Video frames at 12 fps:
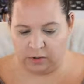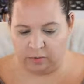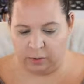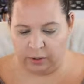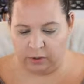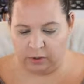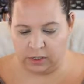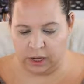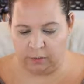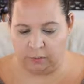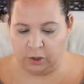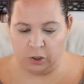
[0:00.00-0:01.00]
of wrinkles
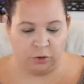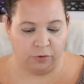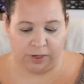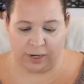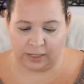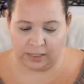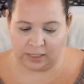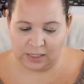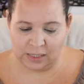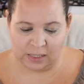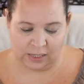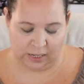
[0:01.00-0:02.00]
and rejuvenates
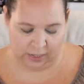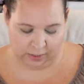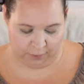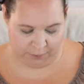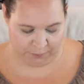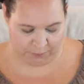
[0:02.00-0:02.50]
the skin.